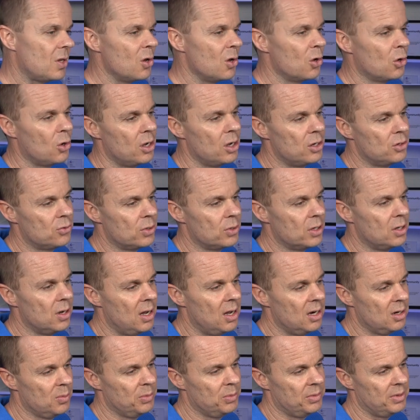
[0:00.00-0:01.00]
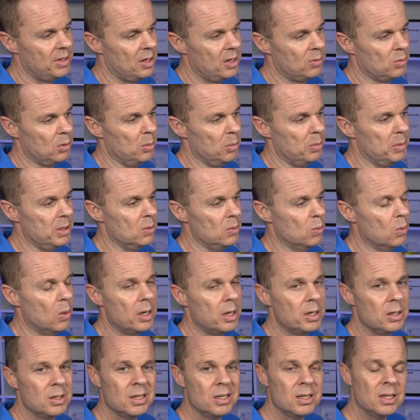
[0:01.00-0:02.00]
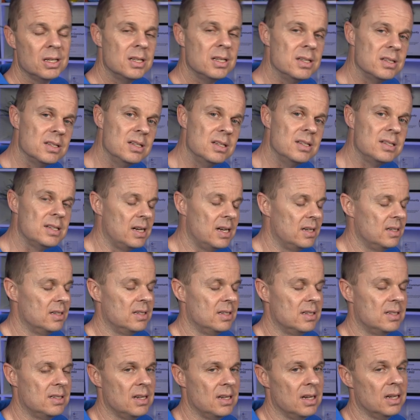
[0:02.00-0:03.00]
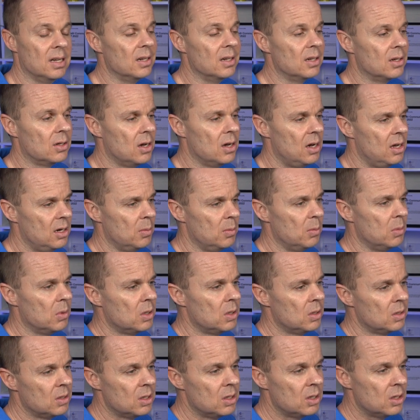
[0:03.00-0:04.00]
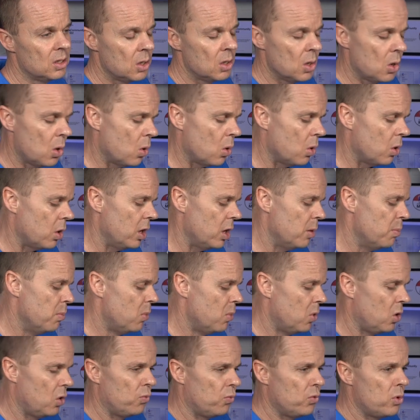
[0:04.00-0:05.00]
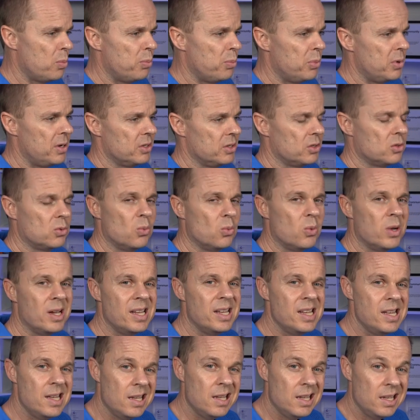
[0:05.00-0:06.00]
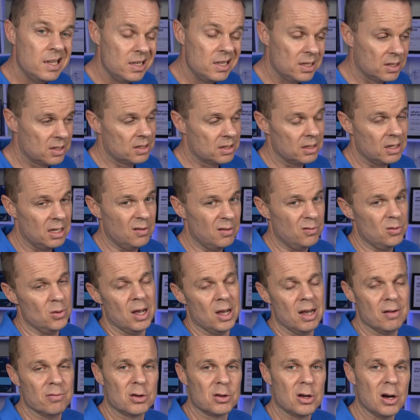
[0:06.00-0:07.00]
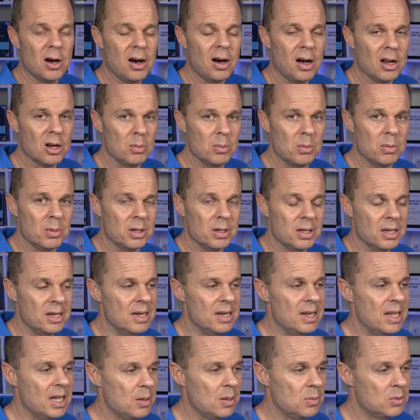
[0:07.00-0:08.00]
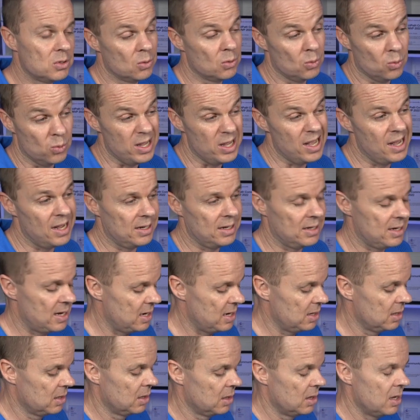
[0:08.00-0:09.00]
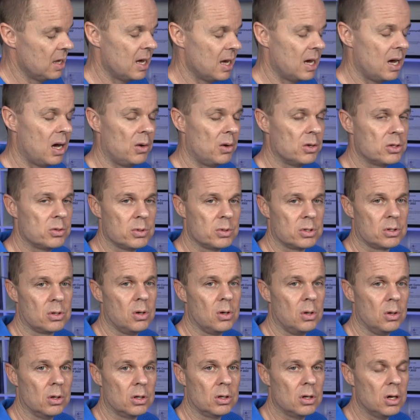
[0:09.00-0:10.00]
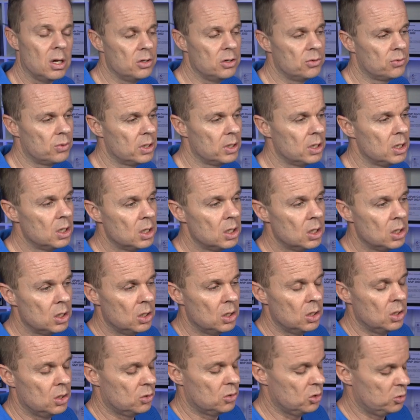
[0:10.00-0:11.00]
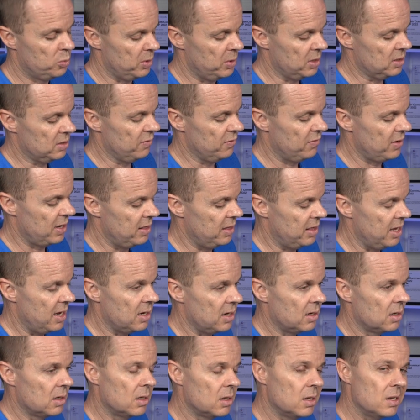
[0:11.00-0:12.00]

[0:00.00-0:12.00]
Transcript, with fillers: country column, that will be 1, since that is the second column. A more robust way is if you have column names, we had that, ours was called country, to specify that.